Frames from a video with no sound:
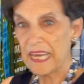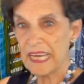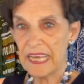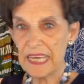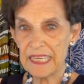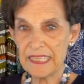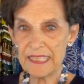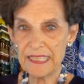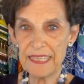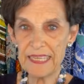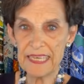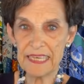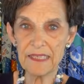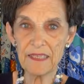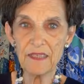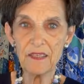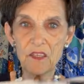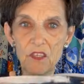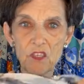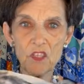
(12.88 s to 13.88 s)
is
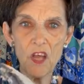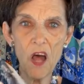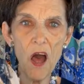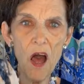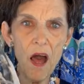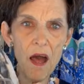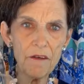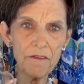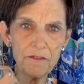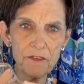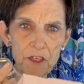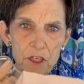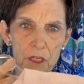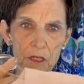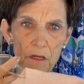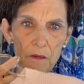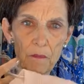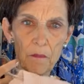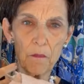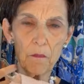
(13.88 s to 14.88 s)
this soft
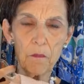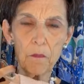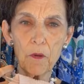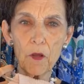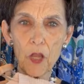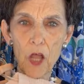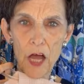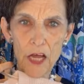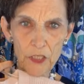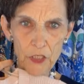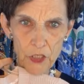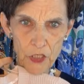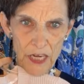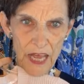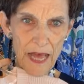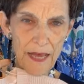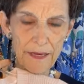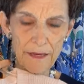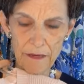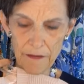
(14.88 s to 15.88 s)
blush
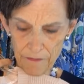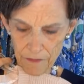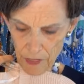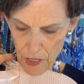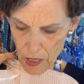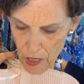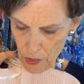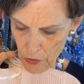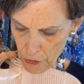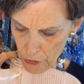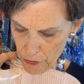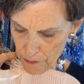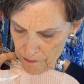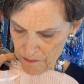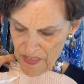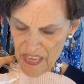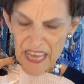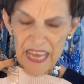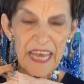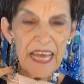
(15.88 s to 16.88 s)
kind of color.
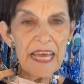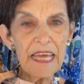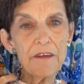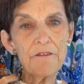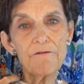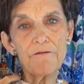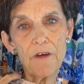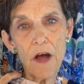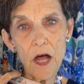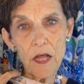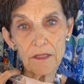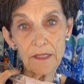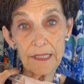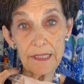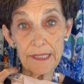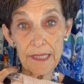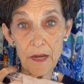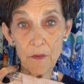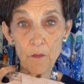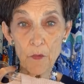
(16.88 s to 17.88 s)
It falls
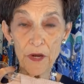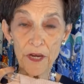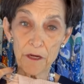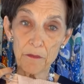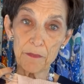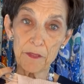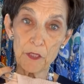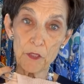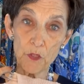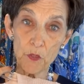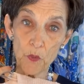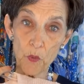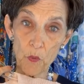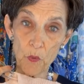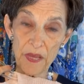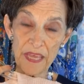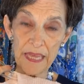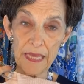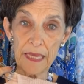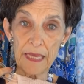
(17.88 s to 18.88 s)
somewhere
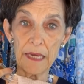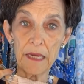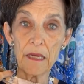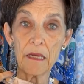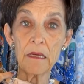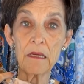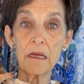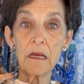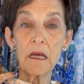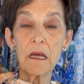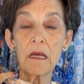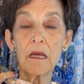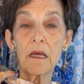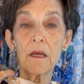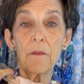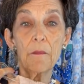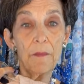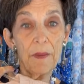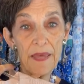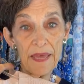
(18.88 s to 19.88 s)
between
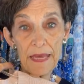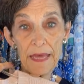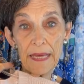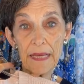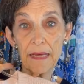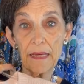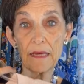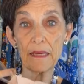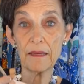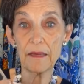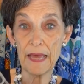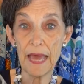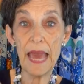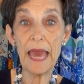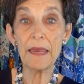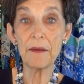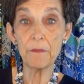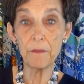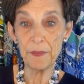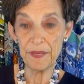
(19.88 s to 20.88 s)
pink
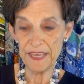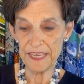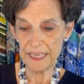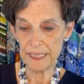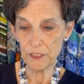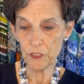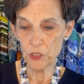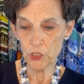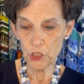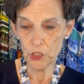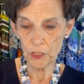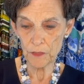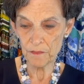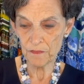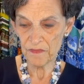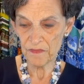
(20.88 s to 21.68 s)
and peach.